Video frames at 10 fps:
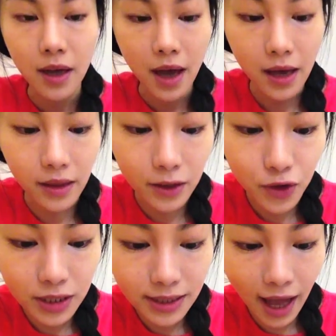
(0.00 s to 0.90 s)
and then
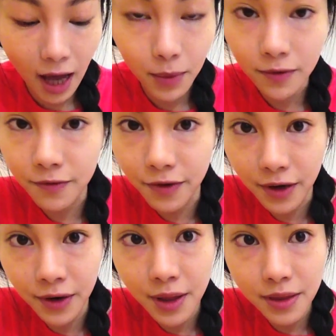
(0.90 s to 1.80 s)
just tap a
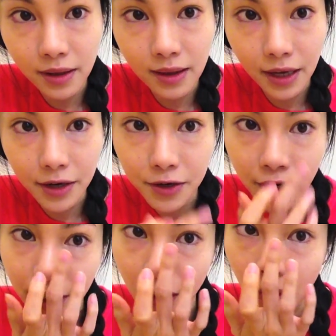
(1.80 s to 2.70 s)
very thin layer
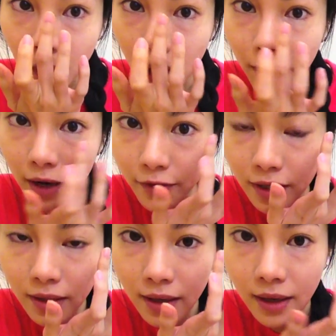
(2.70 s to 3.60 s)
and go above
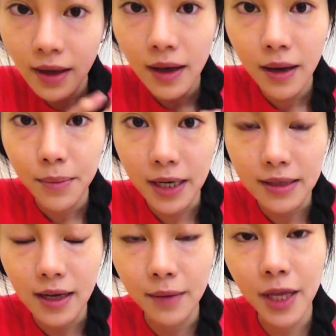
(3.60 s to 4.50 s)
it.
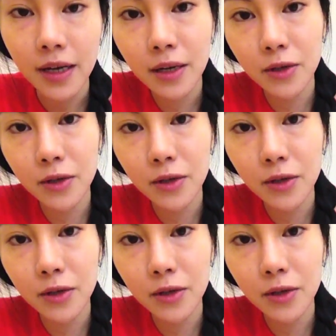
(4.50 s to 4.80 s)
But I'm not gonna